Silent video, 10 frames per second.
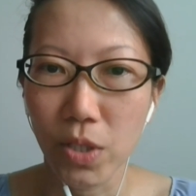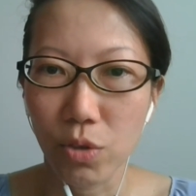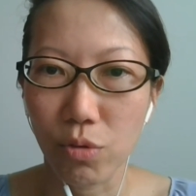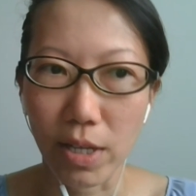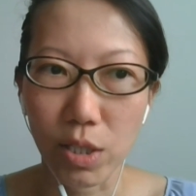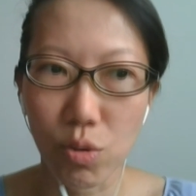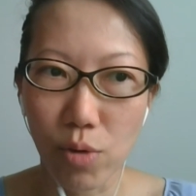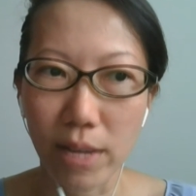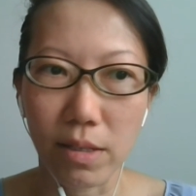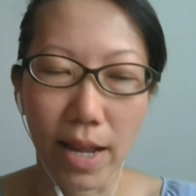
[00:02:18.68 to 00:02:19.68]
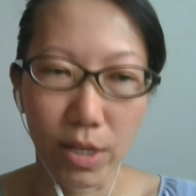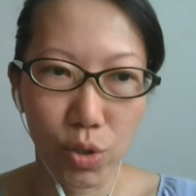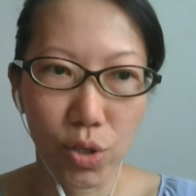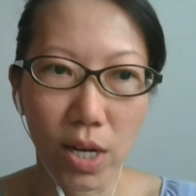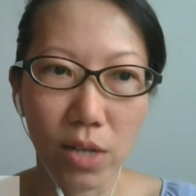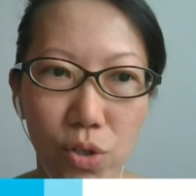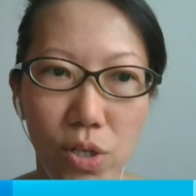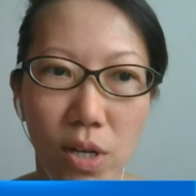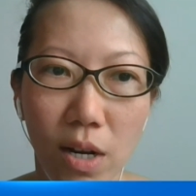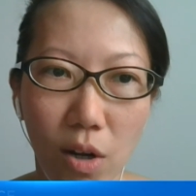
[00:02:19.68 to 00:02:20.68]
to extract the
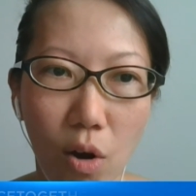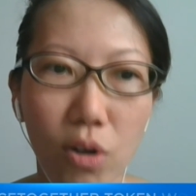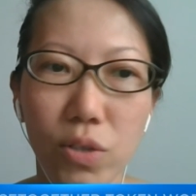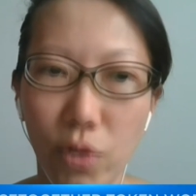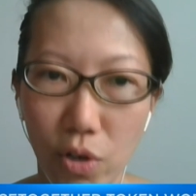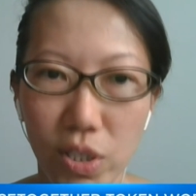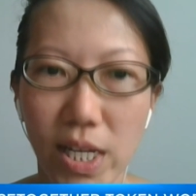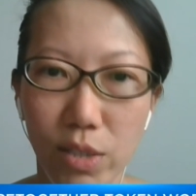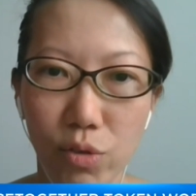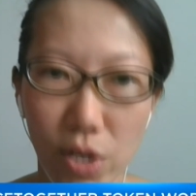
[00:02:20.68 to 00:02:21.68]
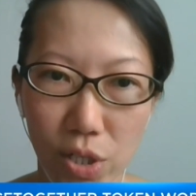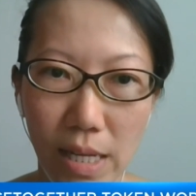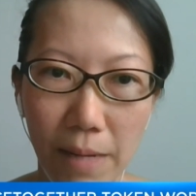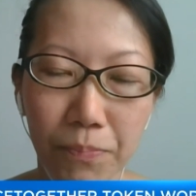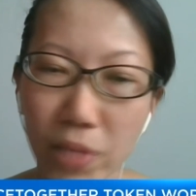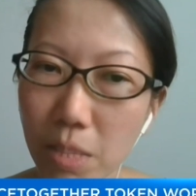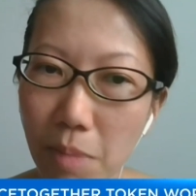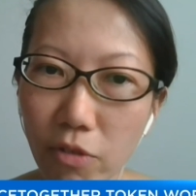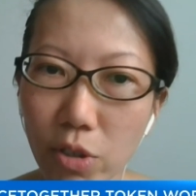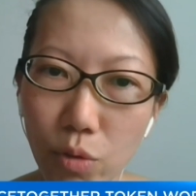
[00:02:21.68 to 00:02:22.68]
exchange logs for contact tracing.
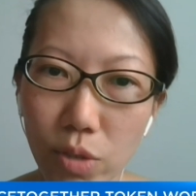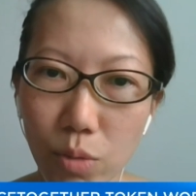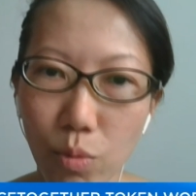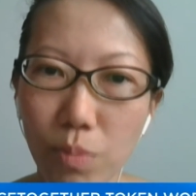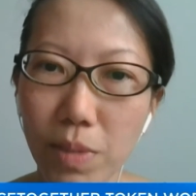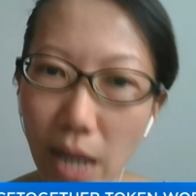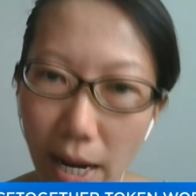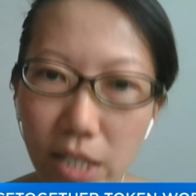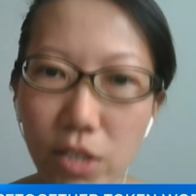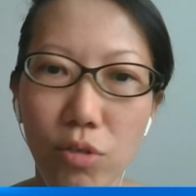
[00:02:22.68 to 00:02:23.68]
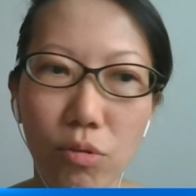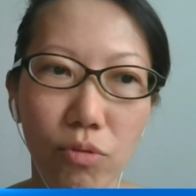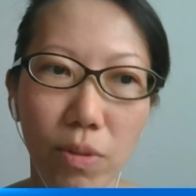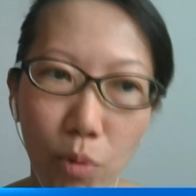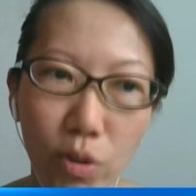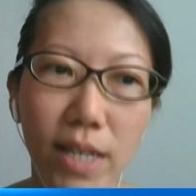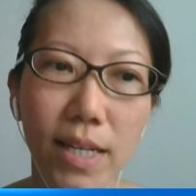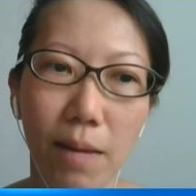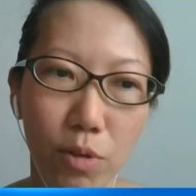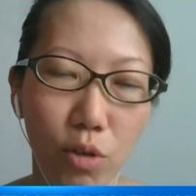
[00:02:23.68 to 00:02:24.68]
Smartphone users will be guided to remotely
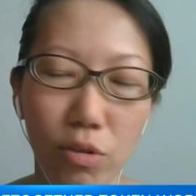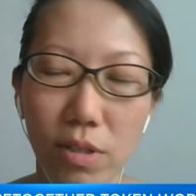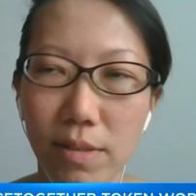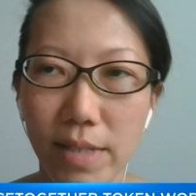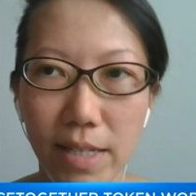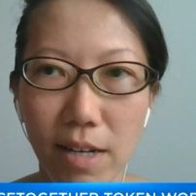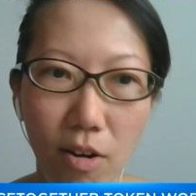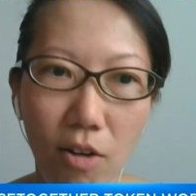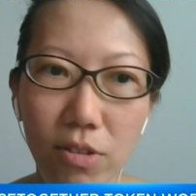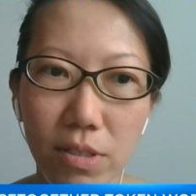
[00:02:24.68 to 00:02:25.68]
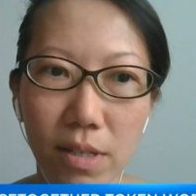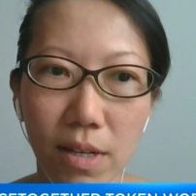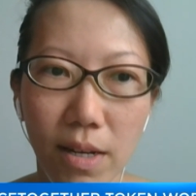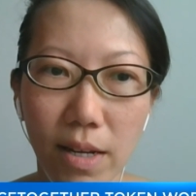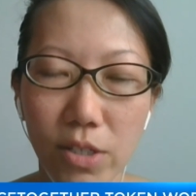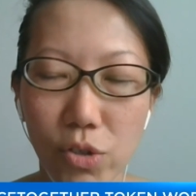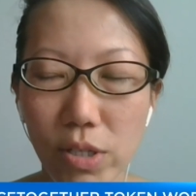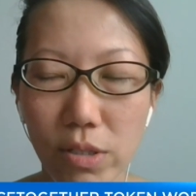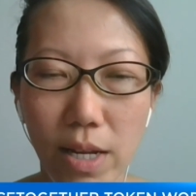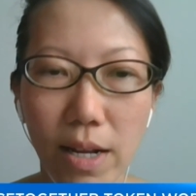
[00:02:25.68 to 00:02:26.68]
upload data logs in the
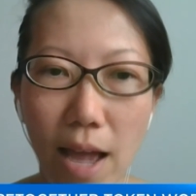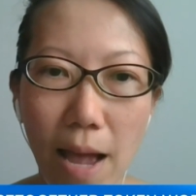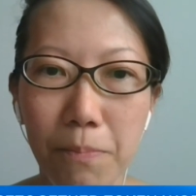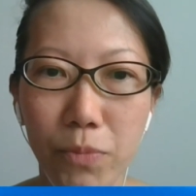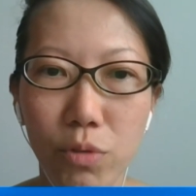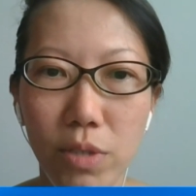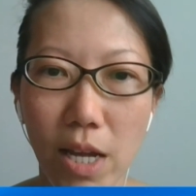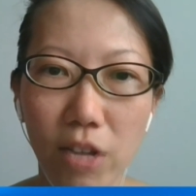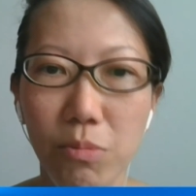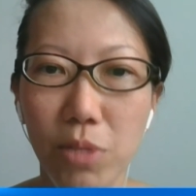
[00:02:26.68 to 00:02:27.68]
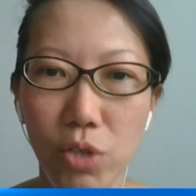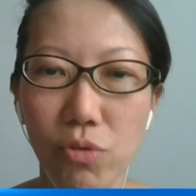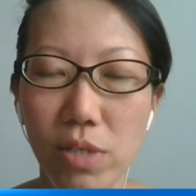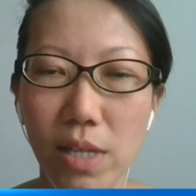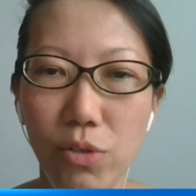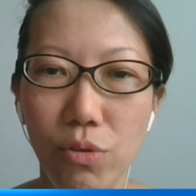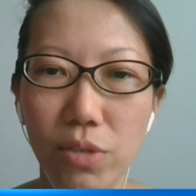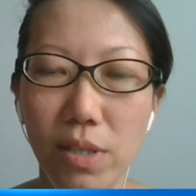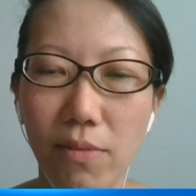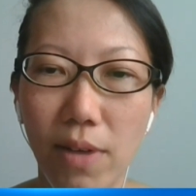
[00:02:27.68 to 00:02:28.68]
TraceTogether app to the Health Ministry Central
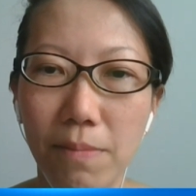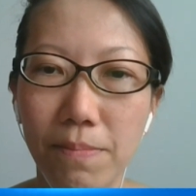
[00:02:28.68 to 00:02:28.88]
server.